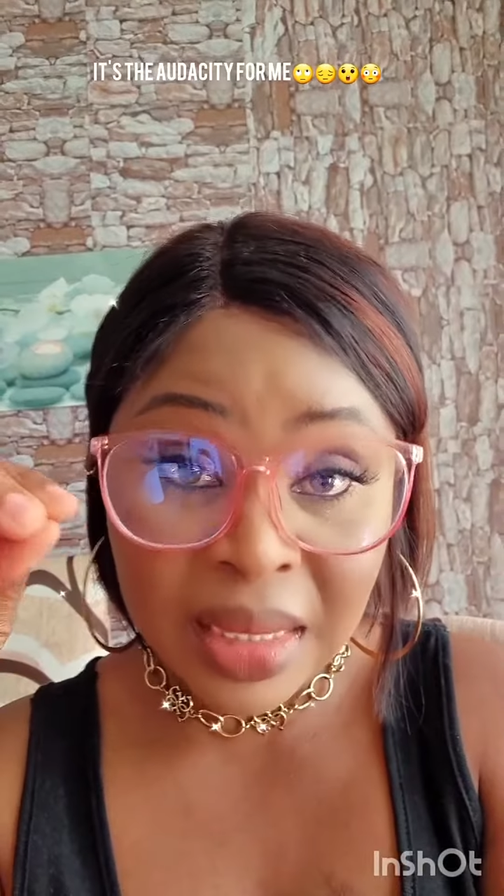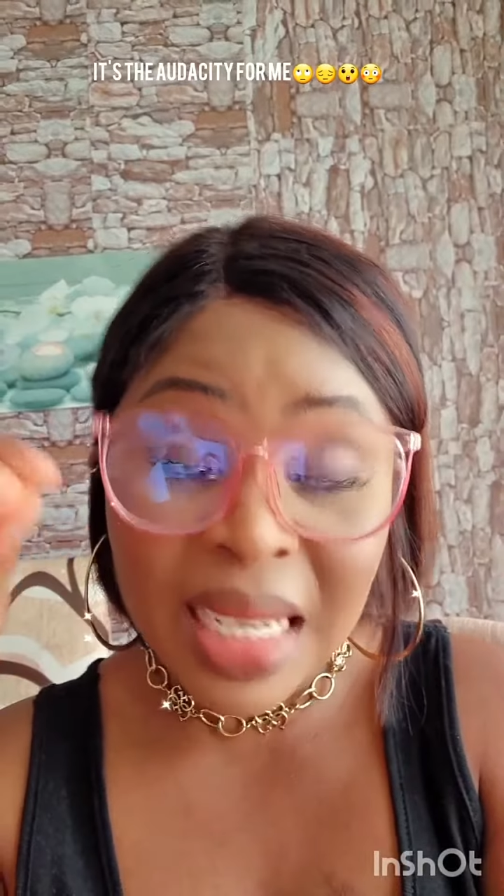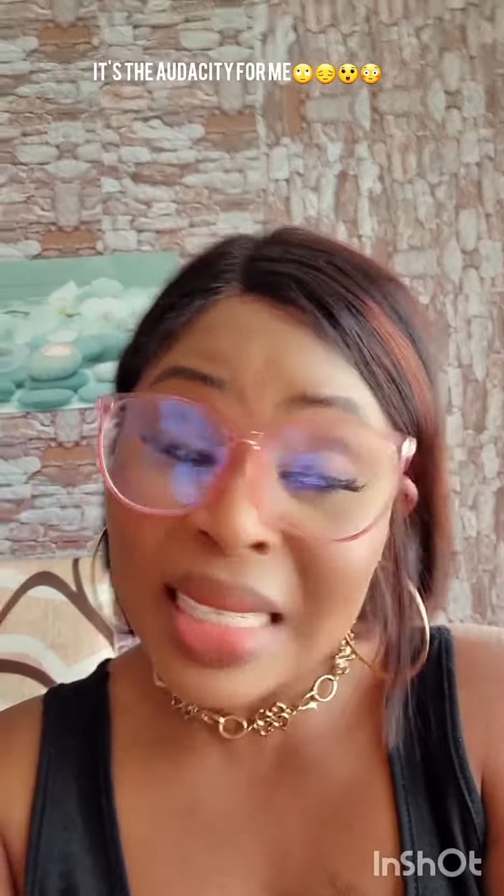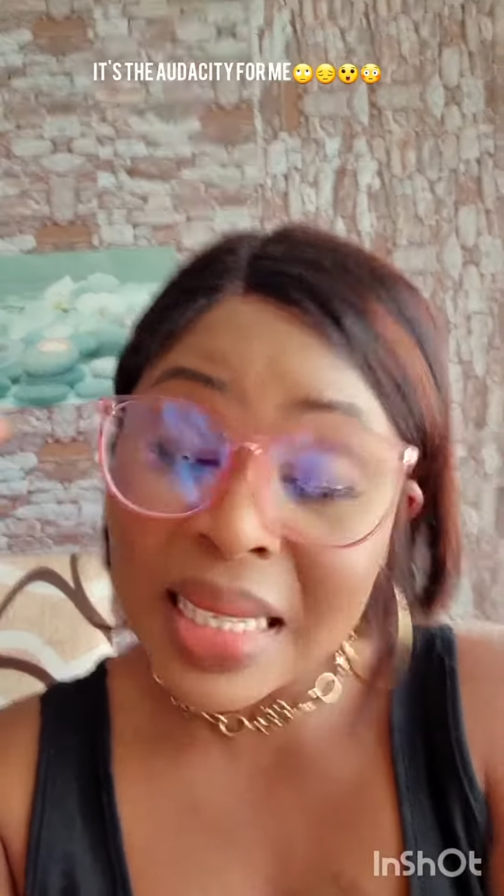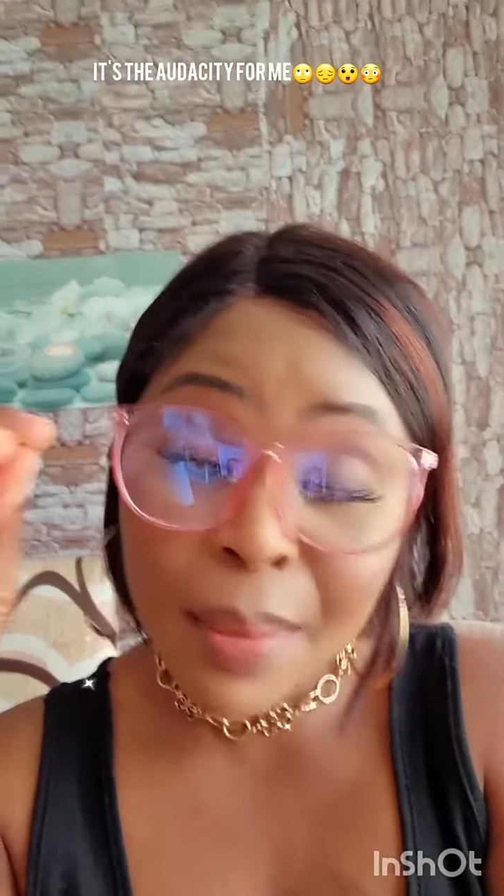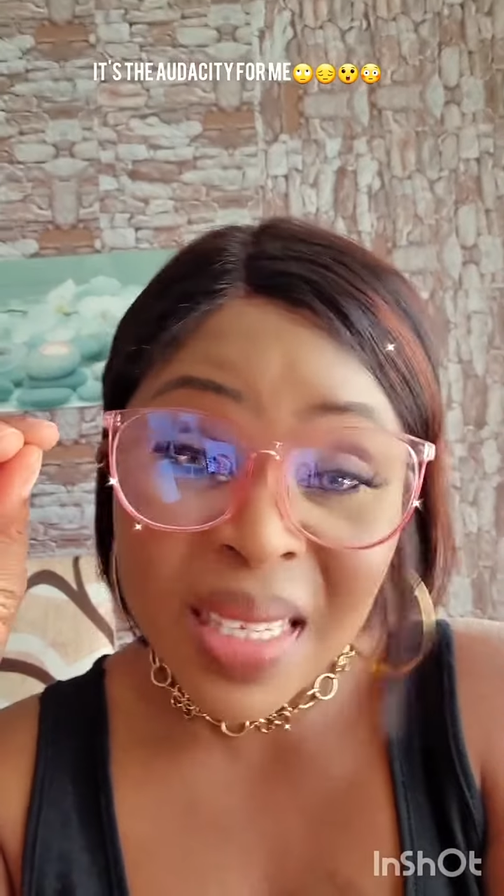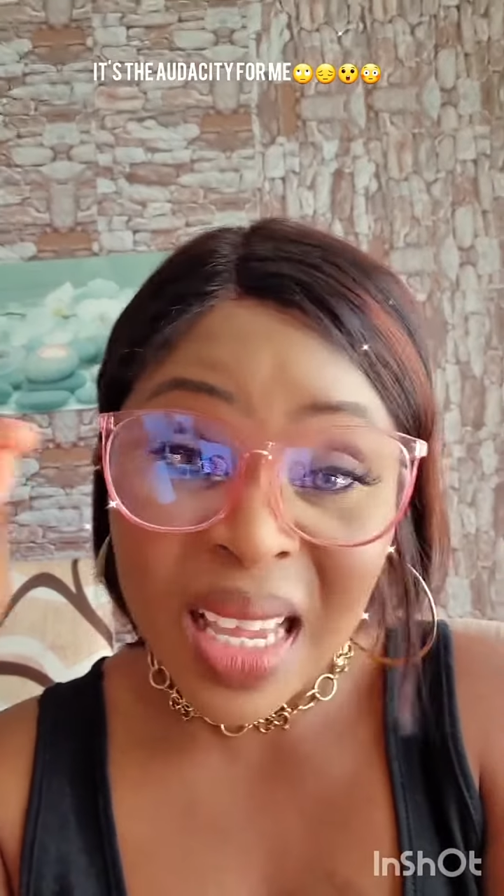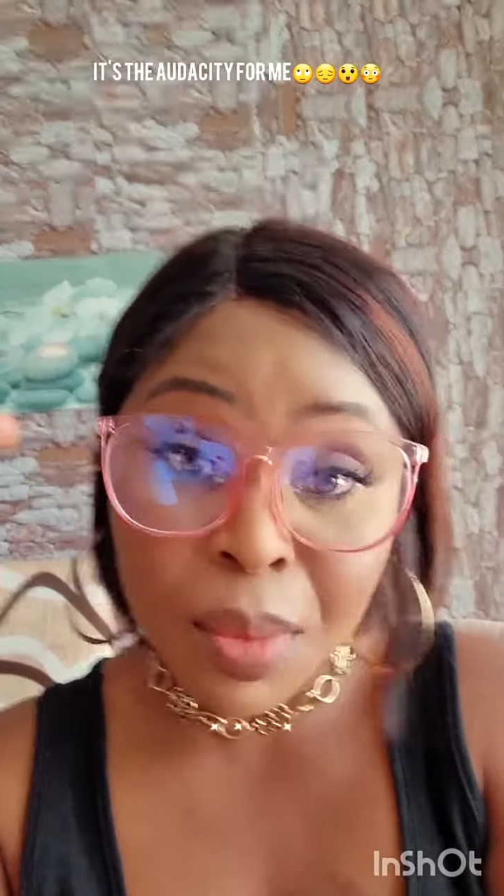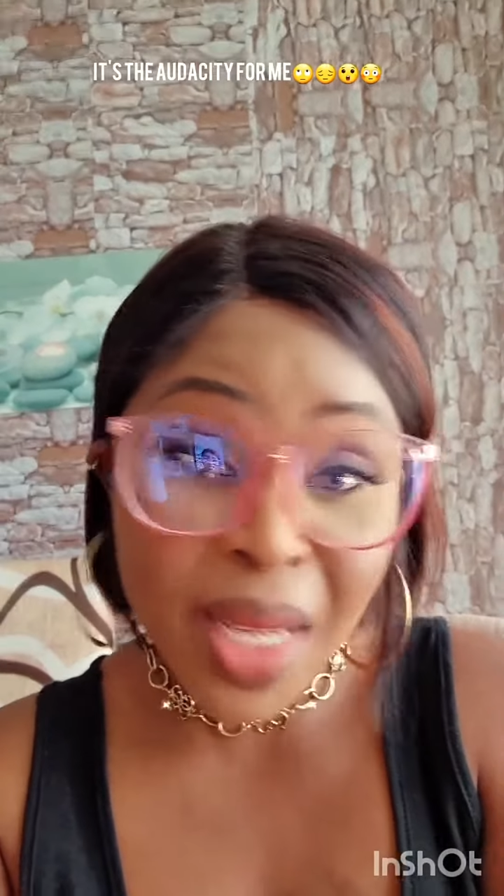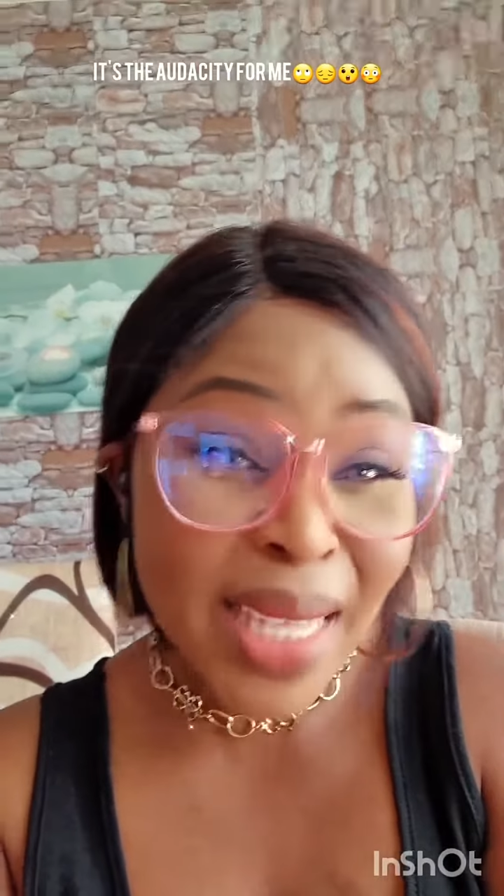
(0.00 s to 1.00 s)
Now, the same
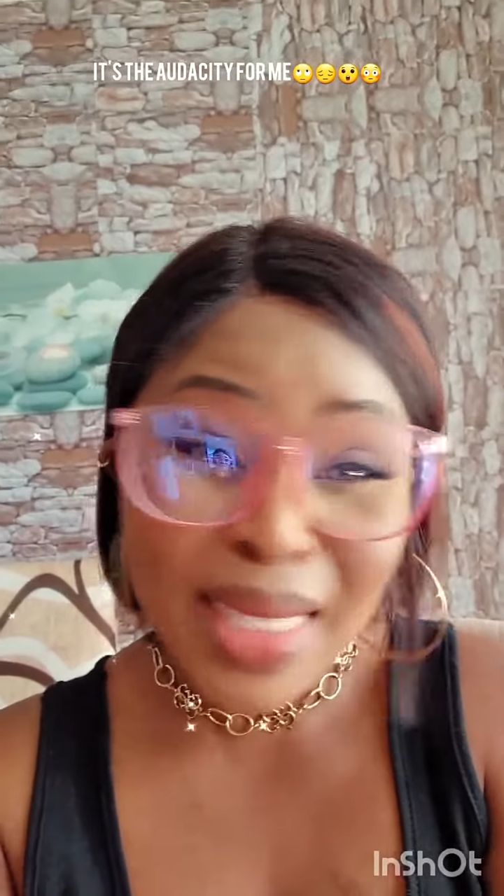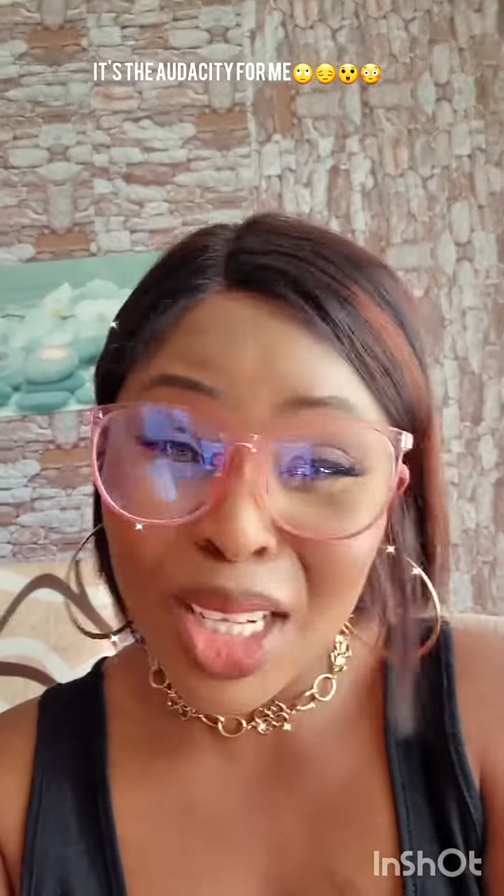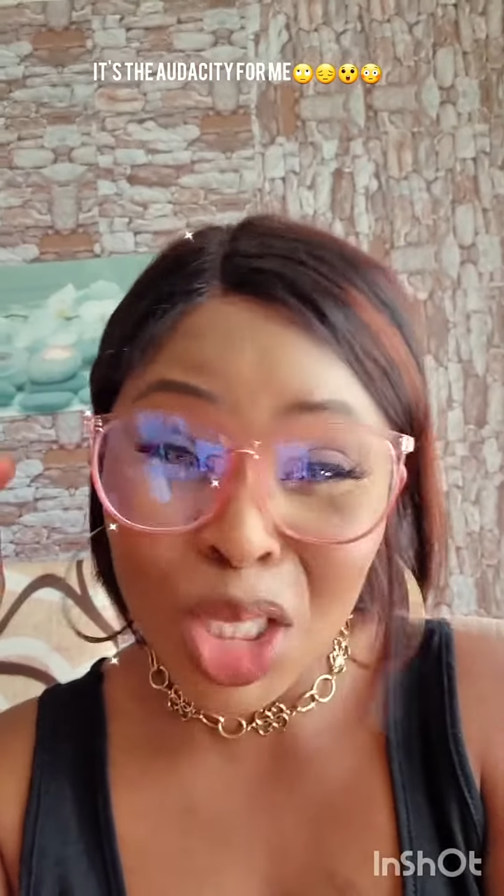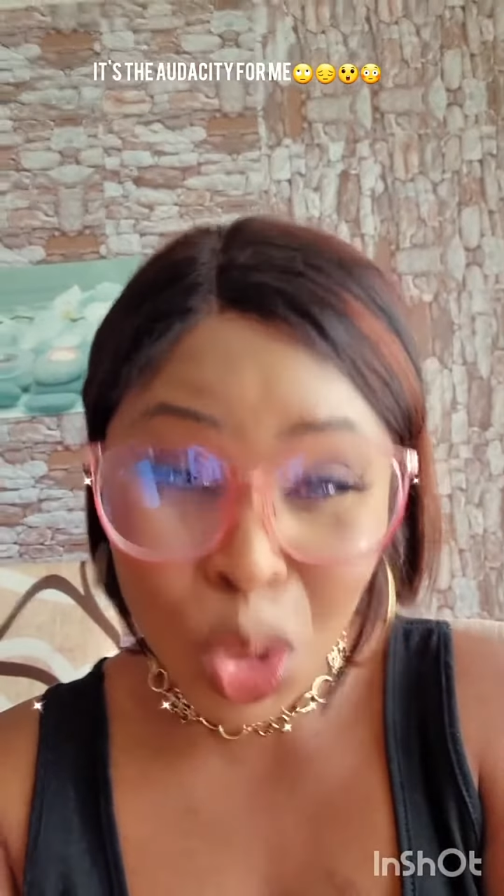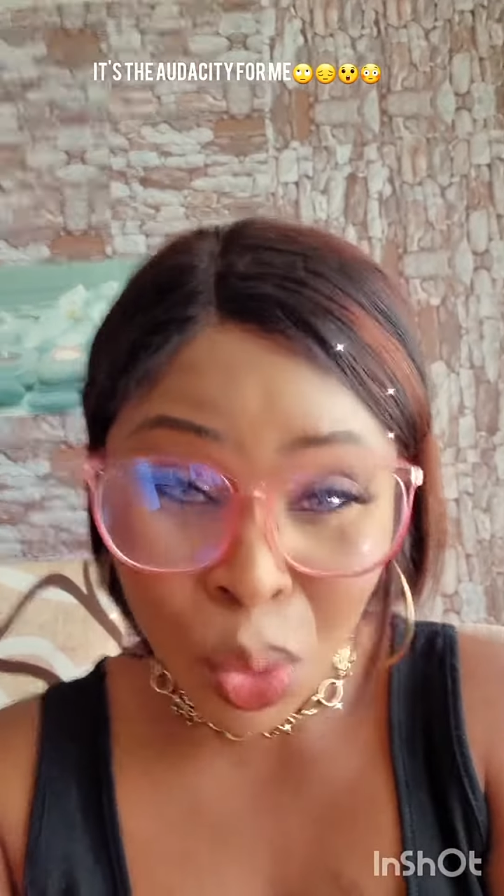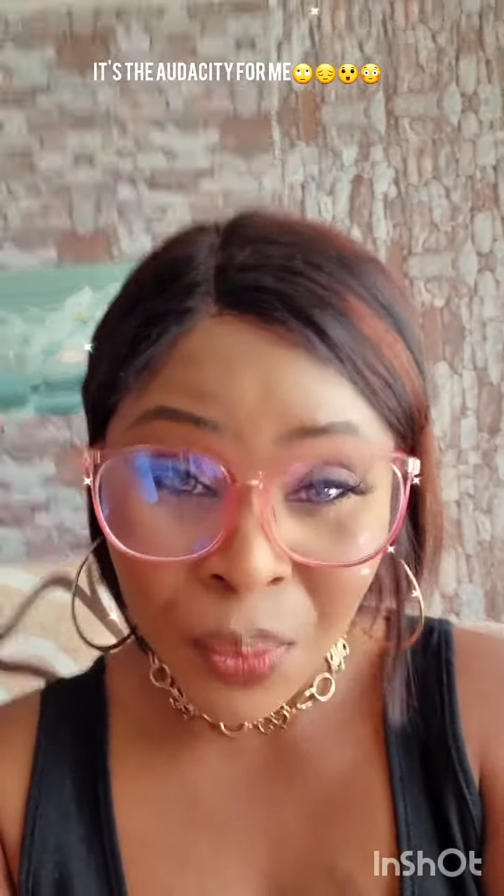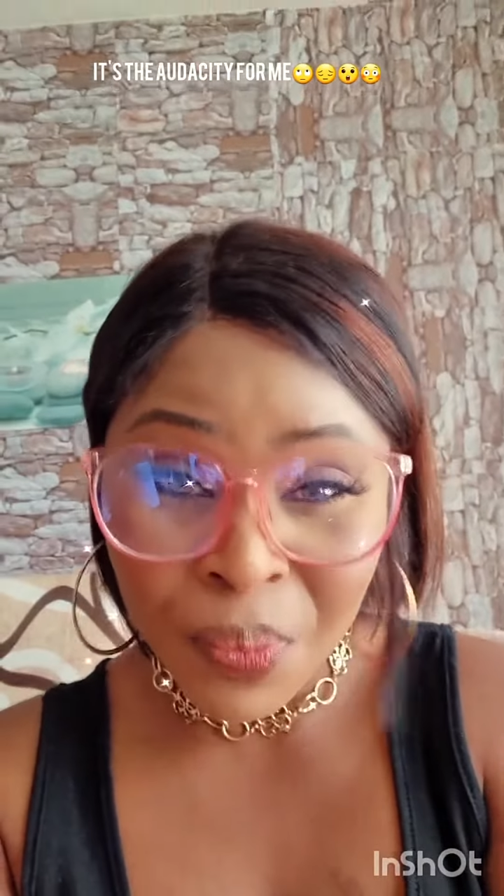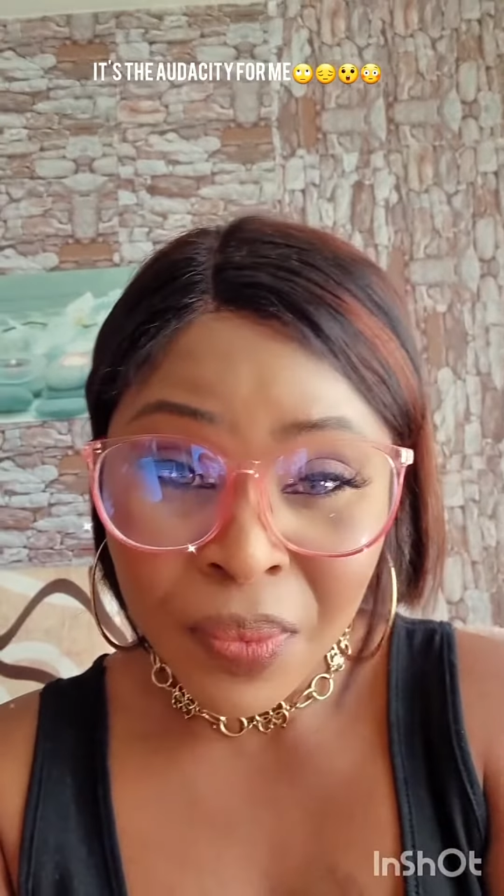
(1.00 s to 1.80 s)
exact money I send you.